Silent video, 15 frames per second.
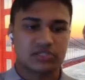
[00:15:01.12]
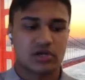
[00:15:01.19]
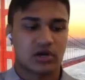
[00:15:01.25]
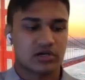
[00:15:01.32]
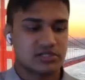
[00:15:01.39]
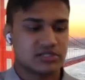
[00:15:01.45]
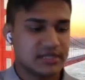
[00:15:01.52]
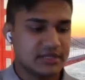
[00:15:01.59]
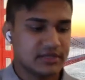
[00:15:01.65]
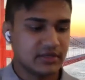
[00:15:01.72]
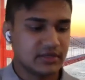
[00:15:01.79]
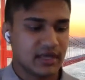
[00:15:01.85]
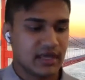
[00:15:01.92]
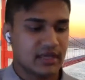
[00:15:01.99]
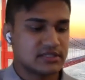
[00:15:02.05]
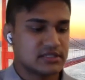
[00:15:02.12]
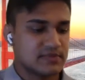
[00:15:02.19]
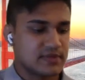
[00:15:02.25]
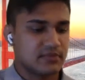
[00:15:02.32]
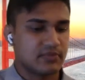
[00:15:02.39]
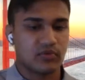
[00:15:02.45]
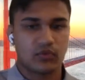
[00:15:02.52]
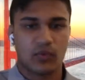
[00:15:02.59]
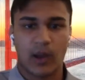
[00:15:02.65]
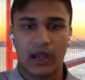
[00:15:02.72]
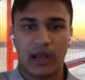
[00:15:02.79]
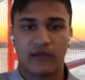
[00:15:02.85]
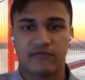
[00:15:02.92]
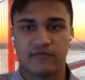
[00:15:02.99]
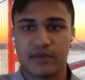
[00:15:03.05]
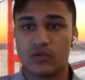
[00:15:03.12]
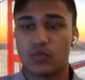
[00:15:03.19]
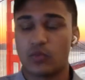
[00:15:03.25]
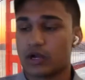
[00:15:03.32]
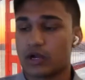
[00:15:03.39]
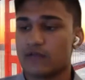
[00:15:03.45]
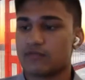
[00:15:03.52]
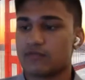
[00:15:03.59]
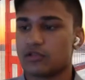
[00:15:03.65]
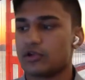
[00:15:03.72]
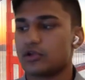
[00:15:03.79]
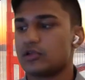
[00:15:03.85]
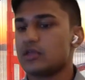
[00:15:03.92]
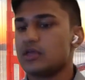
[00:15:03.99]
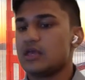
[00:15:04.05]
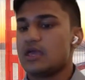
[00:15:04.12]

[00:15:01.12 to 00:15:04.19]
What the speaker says: to articulate to people where I've been, what I've learned.